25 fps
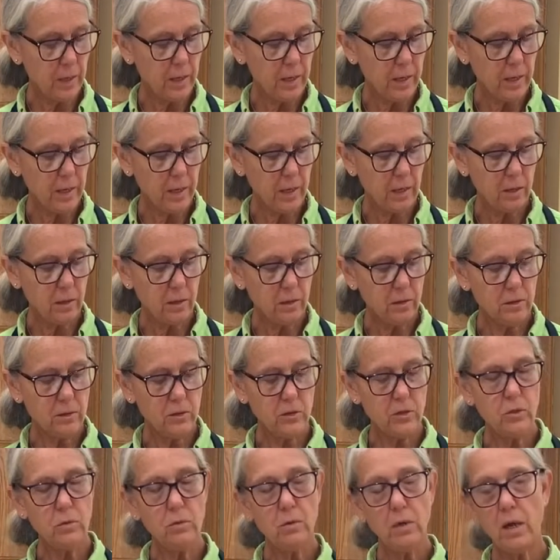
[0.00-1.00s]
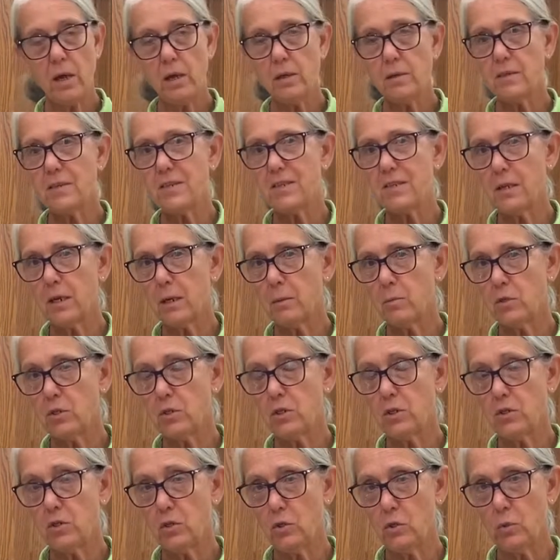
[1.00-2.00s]
And do not
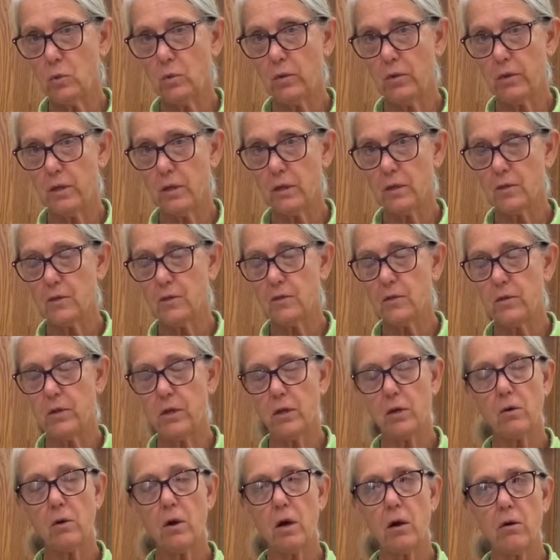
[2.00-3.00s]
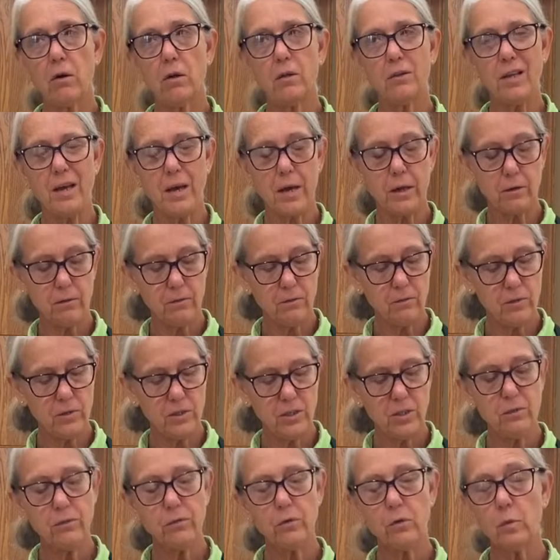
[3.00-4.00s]
substitute this. There are a lot of
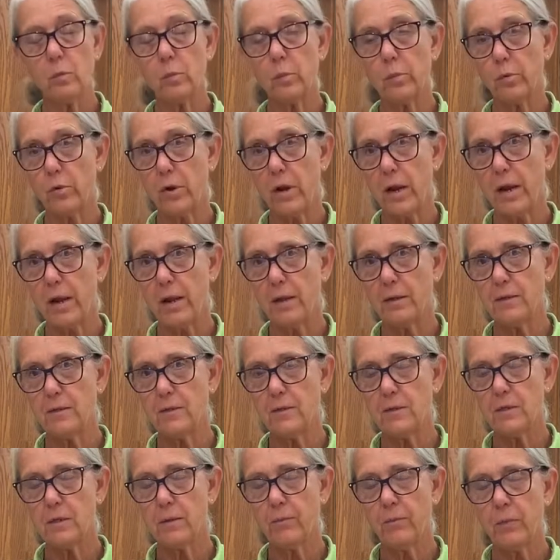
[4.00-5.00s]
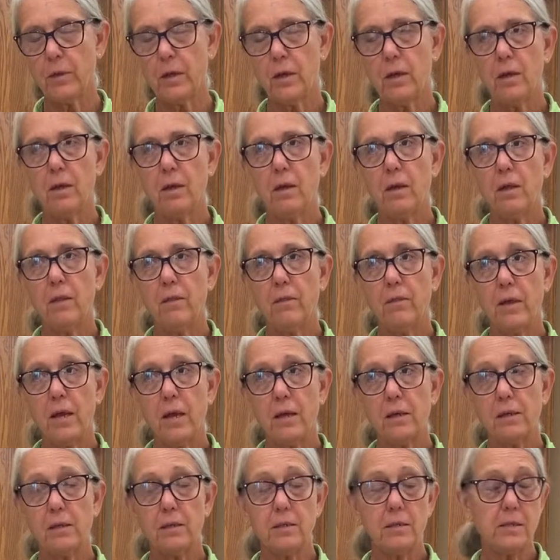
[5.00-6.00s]
different brands
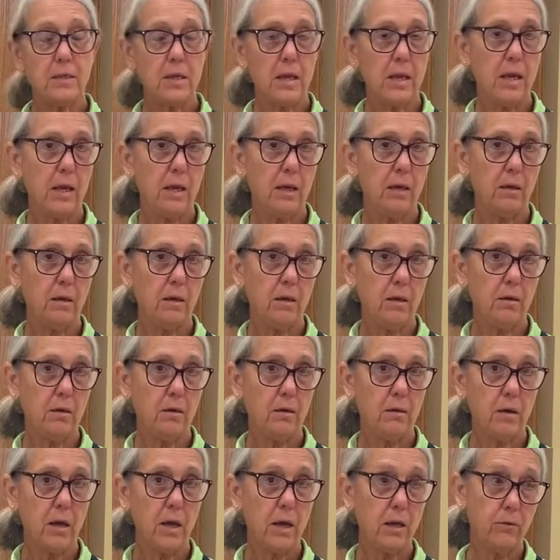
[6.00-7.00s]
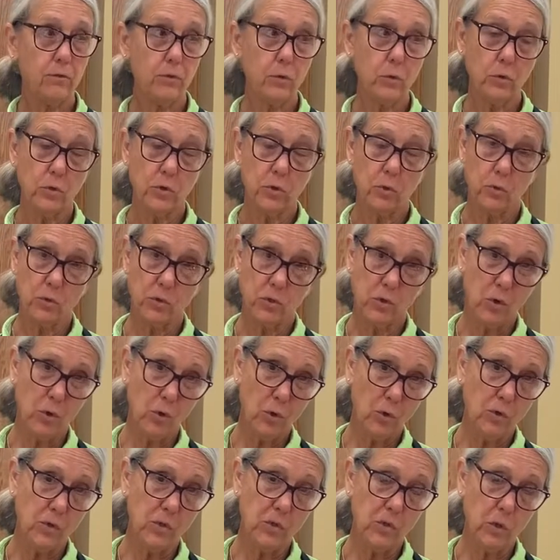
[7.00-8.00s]
that contain high fructose
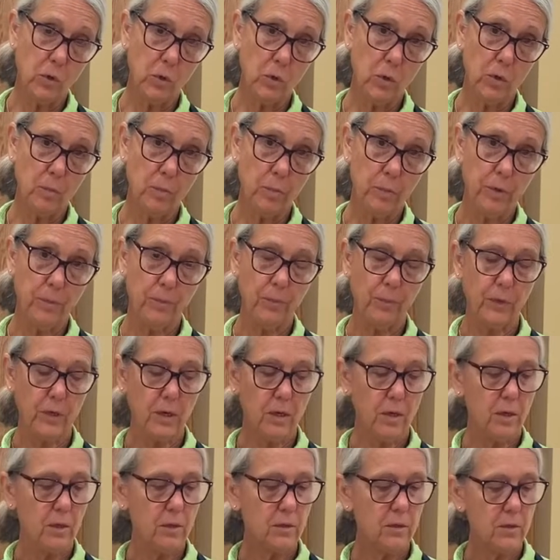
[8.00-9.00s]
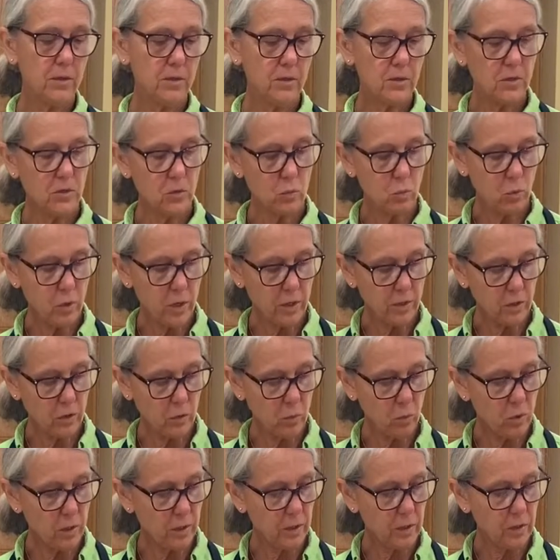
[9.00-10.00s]
corn syrup. This is what you
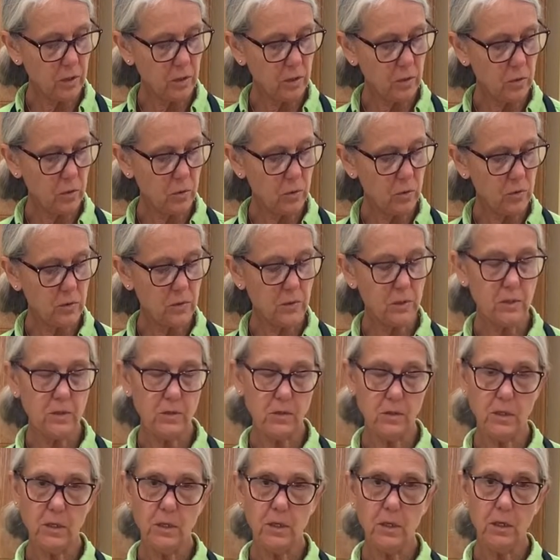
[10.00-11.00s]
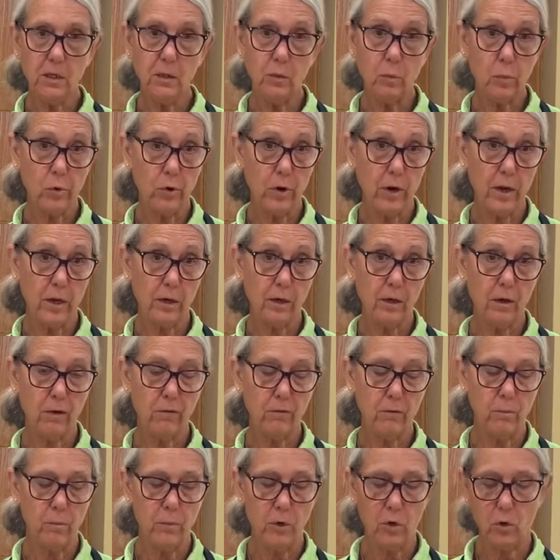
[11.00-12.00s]
want to use, is the Eden brand of
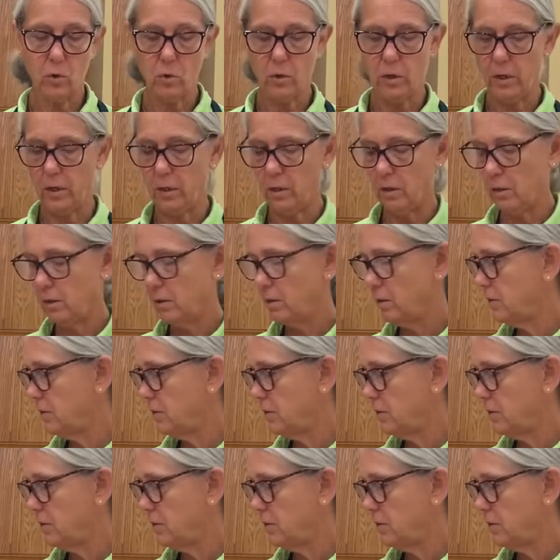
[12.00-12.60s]
Mirin.